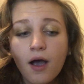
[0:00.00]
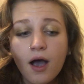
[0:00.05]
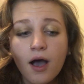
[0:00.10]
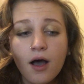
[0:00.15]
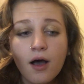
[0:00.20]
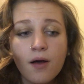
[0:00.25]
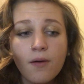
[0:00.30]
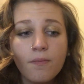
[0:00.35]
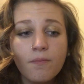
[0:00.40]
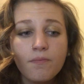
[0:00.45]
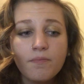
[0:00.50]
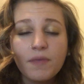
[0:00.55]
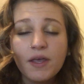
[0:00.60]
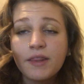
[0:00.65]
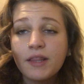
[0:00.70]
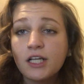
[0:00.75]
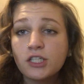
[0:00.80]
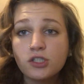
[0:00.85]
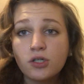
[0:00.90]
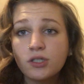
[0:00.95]

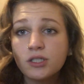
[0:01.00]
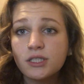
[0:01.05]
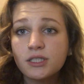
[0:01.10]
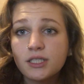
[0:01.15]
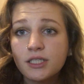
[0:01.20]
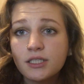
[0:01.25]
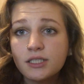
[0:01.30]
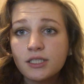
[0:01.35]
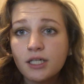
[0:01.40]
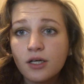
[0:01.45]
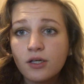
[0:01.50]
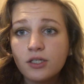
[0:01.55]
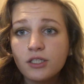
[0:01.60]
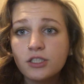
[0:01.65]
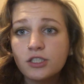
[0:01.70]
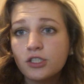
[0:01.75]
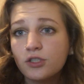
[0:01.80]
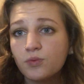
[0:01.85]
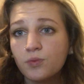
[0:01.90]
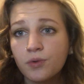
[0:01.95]
and that's all that they sell
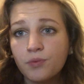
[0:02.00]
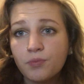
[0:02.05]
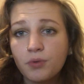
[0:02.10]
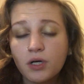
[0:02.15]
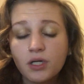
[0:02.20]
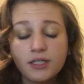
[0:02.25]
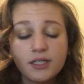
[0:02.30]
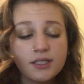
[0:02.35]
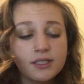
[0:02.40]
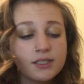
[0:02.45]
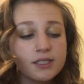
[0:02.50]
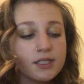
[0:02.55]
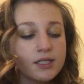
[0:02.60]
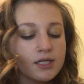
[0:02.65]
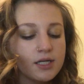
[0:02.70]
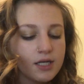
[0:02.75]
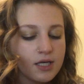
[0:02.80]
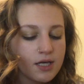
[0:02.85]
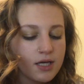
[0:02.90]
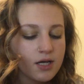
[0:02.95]
is this one product.
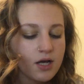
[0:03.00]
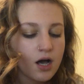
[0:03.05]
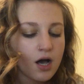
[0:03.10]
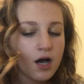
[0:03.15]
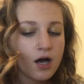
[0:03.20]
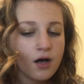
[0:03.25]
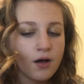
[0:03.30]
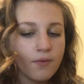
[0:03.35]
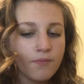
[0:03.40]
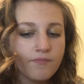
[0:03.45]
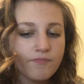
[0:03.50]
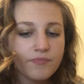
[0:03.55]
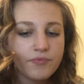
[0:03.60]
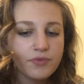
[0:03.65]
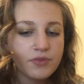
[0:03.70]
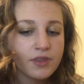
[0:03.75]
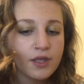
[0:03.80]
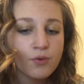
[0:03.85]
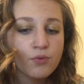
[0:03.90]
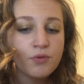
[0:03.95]

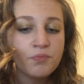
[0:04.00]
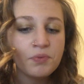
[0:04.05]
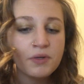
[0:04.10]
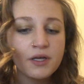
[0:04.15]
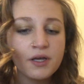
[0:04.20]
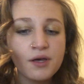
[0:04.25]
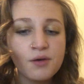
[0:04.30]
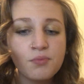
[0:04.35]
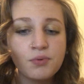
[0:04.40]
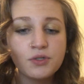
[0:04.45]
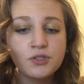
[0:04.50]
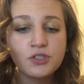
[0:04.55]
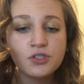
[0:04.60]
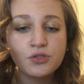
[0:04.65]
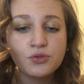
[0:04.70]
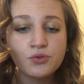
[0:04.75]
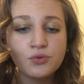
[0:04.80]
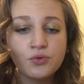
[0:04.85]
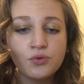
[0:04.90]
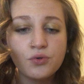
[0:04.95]
They would be able
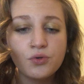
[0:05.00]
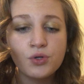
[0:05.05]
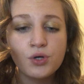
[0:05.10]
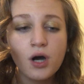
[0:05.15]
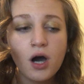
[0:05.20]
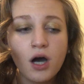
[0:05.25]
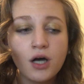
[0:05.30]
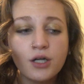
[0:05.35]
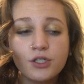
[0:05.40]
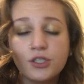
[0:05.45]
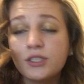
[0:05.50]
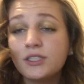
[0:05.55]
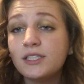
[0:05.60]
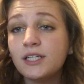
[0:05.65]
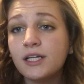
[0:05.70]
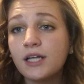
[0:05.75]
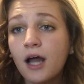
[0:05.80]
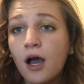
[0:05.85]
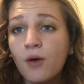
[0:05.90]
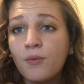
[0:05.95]
to
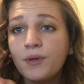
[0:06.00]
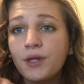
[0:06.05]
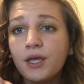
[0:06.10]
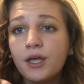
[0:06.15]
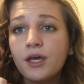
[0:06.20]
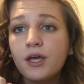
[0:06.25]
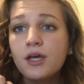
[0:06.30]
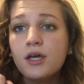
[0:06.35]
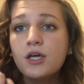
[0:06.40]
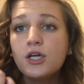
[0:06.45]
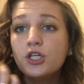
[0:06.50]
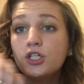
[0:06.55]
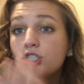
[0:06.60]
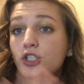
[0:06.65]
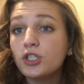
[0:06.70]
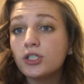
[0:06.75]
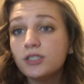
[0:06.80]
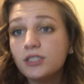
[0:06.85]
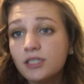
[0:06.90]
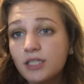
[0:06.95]
understand how many
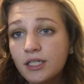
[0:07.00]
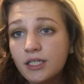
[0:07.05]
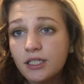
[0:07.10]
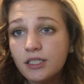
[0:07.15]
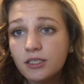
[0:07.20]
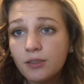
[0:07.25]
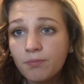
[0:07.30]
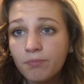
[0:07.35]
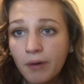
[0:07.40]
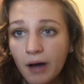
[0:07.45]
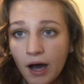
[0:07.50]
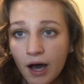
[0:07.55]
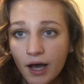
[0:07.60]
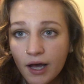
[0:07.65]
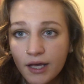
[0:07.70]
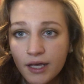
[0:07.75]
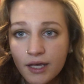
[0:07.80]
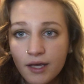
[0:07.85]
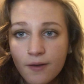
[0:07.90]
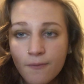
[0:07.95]
shirts they need to
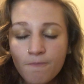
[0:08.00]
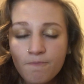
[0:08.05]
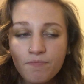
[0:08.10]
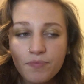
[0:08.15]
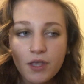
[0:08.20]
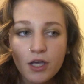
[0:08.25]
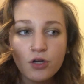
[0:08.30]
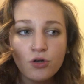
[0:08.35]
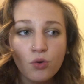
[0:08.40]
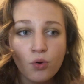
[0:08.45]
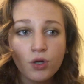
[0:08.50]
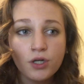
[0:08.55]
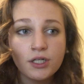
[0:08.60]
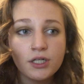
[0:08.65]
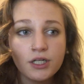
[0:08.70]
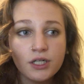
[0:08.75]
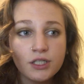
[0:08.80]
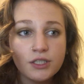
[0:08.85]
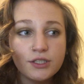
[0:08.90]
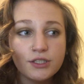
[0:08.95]
buy in
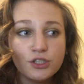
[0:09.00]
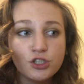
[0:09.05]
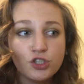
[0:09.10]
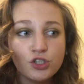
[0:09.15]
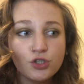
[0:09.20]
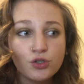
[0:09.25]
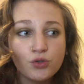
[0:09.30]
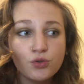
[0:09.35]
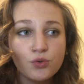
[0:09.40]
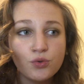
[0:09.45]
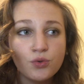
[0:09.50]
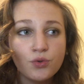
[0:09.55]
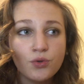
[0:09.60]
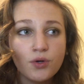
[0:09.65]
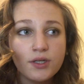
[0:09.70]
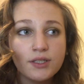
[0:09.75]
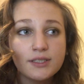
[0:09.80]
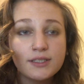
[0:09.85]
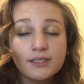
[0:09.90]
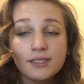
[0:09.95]
order to
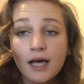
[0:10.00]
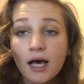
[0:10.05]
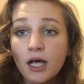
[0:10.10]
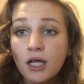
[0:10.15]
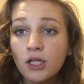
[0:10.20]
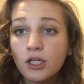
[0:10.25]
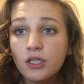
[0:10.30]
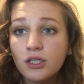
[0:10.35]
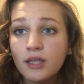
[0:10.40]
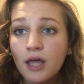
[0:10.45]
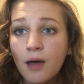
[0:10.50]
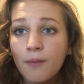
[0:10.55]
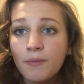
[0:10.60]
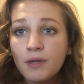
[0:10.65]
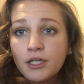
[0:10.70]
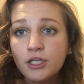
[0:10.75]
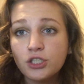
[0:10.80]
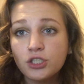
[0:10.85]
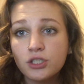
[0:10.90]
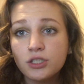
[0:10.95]
sell that
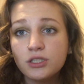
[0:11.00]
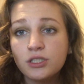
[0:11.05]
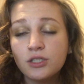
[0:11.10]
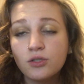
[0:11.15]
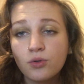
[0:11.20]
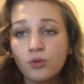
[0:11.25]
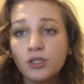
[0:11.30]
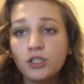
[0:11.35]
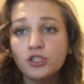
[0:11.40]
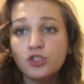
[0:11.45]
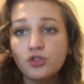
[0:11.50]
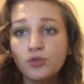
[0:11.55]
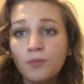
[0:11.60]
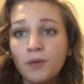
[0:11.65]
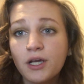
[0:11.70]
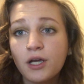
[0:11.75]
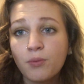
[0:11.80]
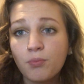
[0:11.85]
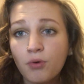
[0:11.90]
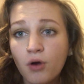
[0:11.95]
many shirts in order to
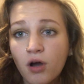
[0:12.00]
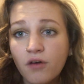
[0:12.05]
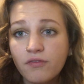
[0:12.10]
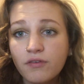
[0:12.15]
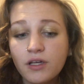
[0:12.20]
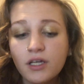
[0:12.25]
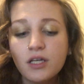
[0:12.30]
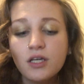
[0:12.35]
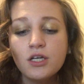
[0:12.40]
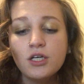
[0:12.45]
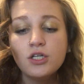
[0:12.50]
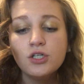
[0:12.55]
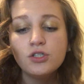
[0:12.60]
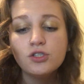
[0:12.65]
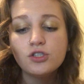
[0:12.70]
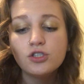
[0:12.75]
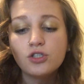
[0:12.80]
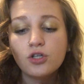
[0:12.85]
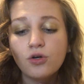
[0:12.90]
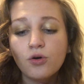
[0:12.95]
make a profit.
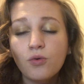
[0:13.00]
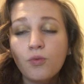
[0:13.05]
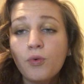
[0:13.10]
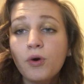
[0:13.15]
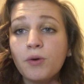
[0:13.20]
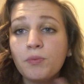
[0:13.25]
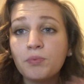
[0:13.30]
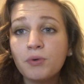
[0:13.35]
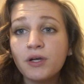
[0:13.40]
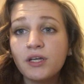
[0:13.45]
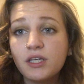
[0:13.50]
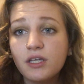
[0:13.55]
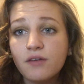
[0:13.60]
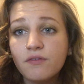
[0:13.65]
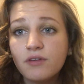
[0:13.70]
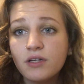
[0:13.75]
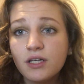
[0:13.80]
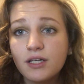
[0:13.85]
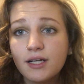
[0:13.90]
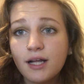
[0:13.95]
So what
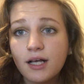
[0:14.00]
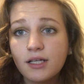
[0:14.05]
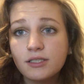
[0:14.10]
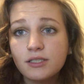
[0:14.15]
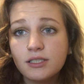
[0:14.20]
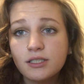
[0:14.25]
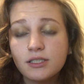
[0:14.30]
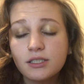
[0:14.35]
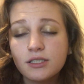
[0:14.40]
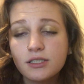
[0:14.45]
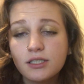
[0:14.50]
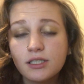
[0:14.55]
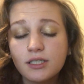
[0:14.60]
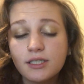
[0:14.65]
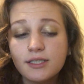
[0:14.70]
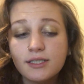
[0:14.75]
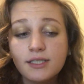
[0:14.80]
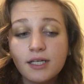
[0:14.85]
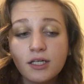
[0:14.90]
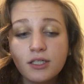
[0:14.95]
break-even analysis is going
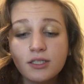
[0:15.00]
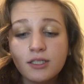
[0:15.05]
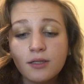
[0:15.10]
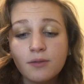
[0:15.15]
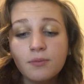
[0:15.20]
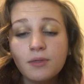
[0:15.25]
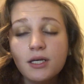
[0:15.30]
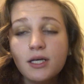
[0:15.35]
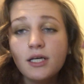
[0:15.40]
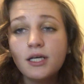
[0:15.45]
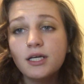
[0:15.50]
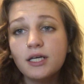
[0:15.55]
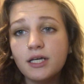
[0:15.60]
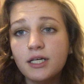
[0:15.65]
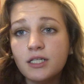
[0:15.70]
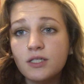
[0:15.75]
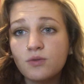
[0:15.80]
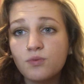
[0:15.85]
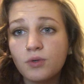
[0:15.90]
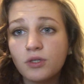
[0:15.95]
to tell them
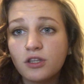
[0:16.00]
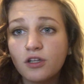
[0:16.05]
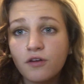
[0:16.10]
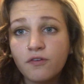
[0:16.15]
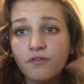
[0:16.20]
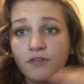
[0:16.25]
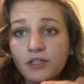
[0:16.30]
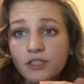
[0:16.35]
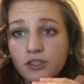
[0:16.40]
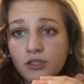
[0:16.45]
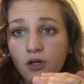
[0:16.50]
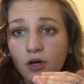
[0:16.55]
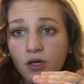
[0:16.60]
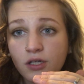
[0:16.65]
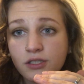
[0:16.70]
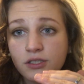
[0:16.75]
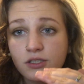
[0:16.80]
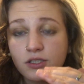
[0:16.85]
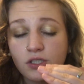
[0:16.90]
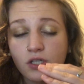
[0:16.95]
is what their fixed
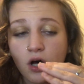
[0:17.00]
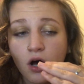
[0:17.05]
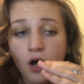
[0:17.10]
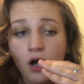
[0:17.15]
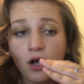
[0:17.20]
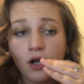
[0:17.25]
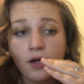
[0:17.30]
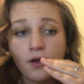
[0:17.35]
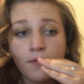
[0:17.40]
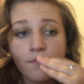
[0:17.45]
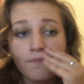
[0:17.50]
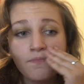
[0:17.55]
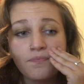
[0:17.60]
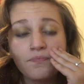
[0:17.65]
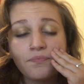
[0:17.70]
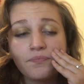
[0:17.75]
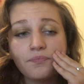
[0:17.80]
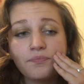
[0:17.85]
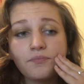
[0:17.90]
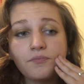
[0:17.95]
costs are,
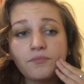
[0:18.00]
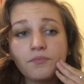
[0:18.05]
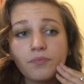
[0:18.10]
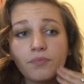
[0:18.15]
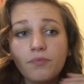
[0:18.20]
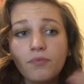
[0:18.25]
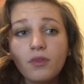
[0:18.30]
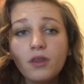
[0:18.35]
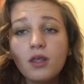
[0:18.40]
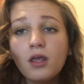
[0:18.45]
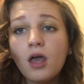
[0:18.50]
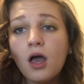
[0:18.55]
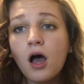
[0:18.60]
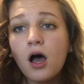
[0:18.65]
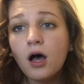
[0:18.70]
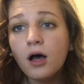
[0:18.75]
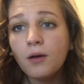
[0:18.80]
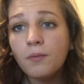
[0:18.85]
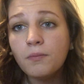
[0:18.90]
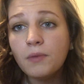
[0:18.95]

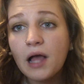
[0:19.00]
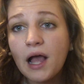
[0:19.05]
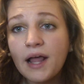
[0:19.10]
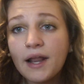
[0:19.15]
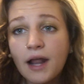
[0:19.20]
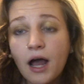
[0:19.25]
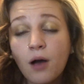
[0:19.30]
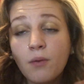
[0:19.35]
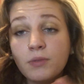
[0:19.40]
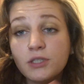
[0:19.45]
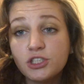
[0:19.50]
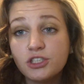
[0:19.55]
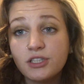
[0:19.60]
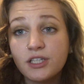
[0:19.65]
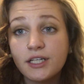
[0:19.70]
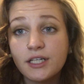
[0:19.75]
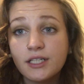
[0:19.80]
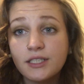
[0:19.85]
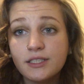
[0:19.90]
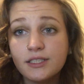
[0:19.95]
and how much
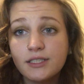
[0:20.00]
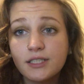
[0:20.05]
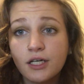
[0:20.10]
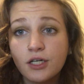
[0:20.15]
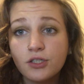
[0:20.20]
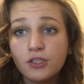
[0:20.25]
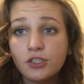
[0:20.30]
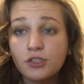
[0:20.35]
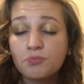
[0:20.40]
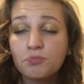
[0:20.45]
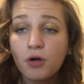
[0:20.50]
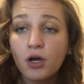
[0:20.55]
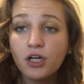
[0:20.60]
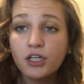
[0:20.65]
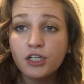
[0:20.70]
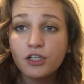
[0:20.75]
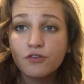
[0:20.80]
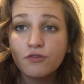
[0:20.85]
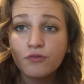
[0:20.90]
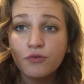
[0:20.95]
they can sell this
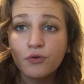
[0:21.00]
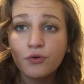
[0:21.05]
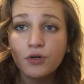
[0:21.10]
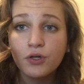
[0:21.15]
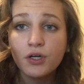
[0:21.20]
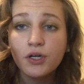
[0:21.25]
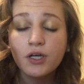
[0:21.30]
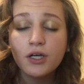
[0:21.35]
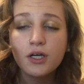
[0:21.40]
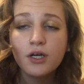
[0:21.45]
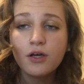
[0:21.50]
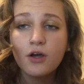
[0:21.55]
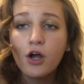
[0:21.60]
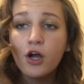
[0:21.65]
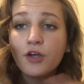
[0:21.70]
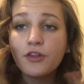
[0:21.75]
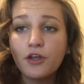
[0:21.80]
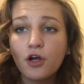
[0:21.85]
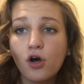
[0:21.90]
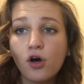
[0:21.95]
product for,
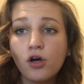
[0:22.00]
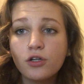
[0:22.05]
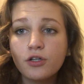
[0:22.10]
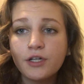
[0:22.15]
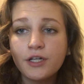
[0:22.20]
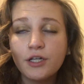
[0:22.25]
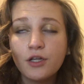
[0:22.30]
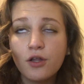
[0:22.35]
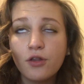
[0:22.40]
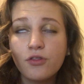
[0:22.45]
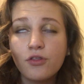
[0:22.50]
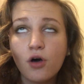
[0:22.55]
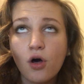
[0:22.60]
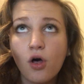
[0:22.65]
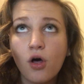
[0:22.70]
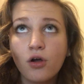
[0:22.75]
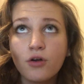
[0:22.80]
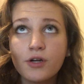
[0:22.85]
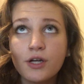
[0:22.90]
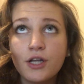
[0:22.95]
or they'll
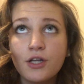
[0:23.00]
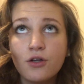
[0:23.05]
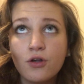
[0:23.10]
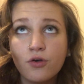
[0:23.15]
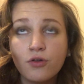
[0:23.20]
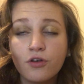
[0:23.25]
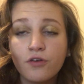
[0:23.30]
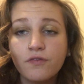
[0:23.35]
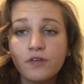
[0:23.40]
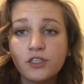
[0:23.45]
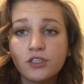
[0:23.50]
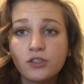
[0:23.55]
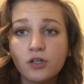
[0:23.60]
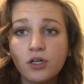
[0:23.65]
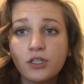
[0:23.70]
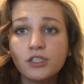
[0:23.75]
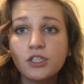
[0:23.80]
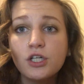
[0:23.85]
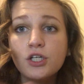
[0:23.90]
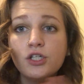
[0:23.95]
already know their fixed
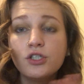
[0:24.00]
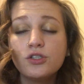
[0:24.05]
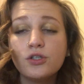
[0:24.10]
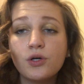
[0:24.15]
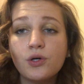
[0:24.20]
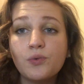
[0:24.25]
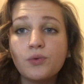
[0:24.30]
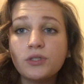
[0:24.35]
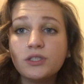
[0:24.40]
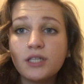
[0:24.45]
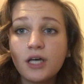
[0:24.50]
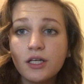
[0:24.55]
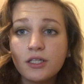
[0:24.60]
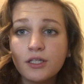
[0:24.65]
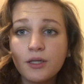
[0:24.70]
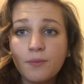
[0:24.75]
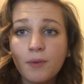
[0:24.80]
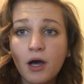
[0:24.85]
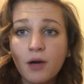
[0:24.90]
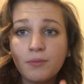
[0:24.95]
costs. So it will tell
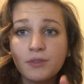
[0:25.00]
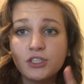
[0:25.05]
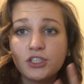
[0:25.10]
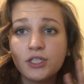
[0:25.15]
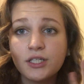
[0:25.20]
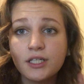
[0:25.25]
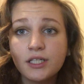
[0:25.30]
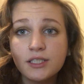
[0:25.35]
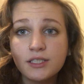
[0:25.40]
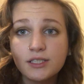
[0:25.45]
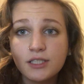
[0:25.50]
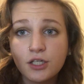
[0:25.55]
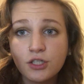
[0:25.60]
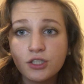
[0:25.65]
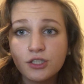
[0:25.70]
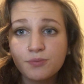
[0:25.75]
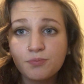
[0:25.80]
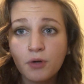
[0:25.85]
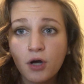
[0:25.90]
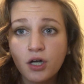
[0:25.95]
them how much they can sell
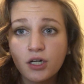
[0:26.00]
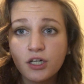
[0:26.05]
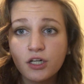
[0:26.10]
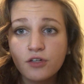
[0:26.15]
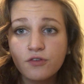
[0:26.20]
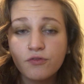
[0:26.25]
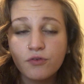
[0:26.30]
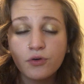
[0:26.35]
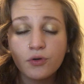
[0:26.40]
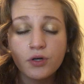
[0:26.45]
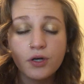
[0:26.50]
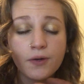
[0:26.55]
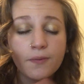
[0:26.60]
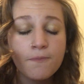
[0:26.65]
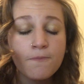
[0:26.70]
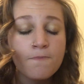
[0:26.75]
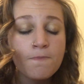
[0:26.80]
this product for